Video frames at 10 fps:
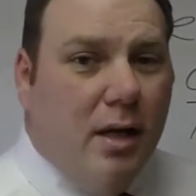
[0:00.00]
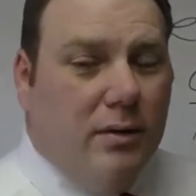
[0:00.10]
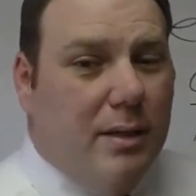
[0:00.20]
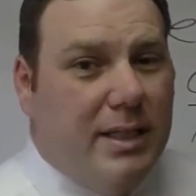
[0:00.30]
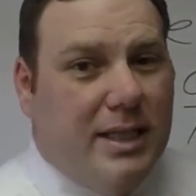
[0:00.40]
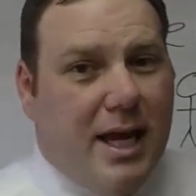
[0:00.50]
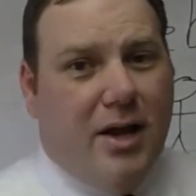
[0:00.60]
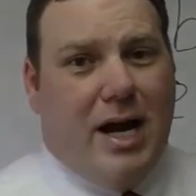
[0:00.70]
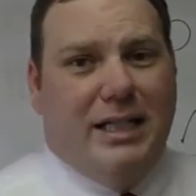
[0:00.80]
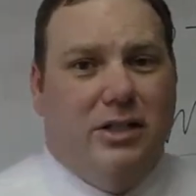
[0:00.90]
Well, let me tell
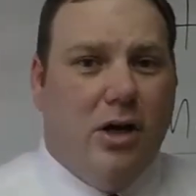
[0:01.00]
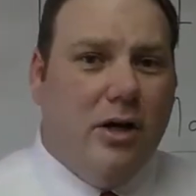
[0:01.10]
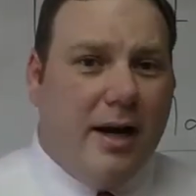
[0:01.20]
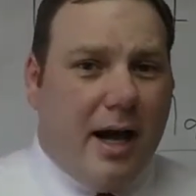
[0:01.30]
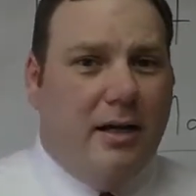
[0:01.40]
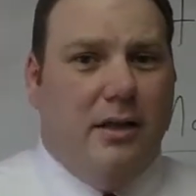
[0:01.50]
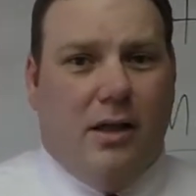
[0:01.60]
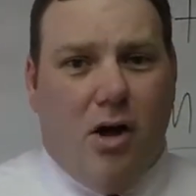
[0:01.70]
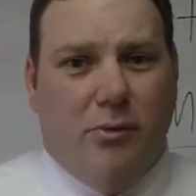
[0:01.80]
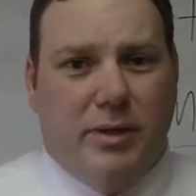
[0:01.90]
you, I started out in the
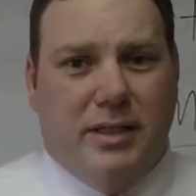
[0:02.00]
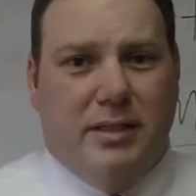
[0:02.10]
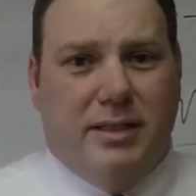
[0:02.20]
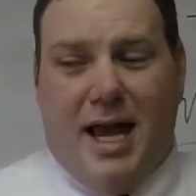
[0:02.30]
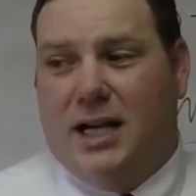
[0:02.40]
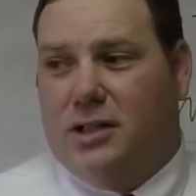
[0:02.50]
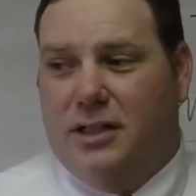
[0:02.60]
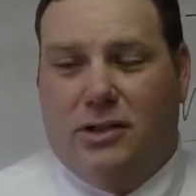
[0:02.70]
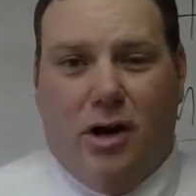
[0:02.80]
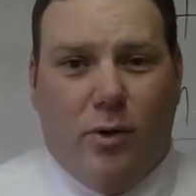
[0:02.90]
lawn business. I
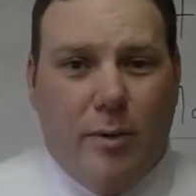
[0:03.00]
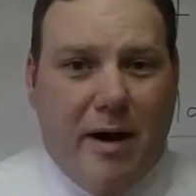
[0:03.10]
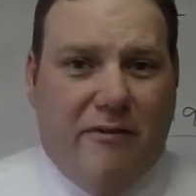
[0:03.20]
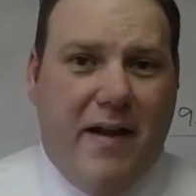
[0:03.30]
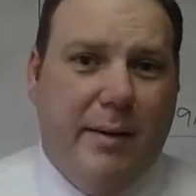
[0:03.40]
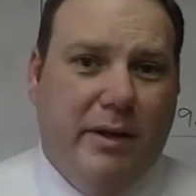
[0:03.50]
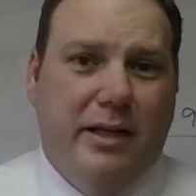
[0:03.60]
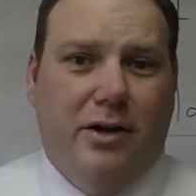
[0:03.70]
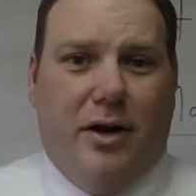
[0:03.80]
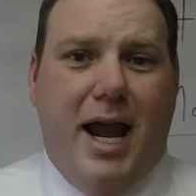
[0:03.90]
actually started with my family
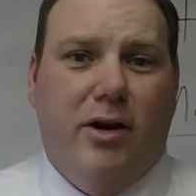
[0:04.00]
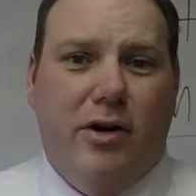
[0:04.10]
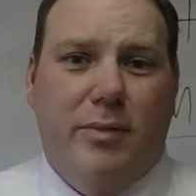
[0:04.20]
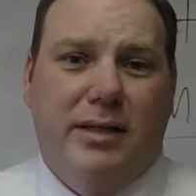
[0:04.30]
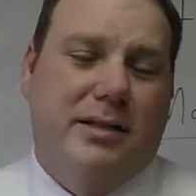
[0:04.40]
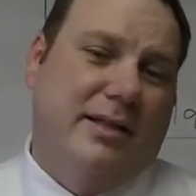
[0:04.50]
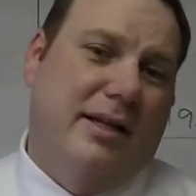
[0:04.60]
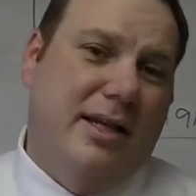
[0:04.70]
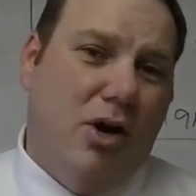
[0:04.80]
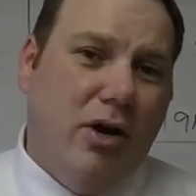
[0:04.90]
in their catering business
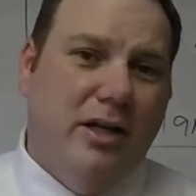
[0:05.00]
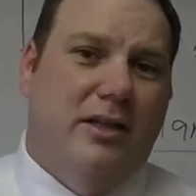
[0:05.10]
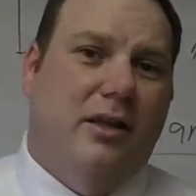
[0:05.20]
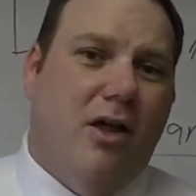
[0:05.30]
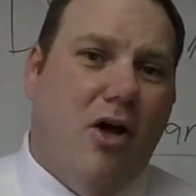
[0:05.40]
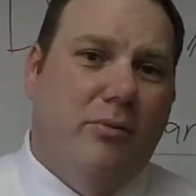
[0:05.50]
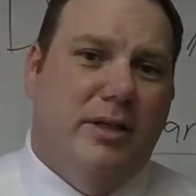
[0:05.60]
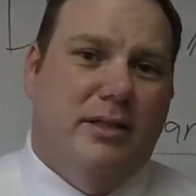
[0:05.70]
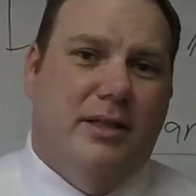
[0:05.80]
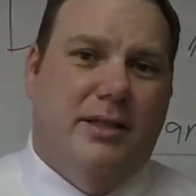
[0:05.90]
and then on into the lawn
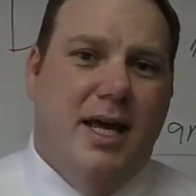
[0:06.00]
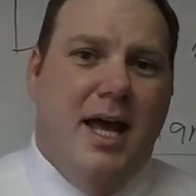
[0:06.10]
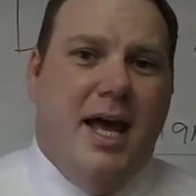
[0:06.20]
business.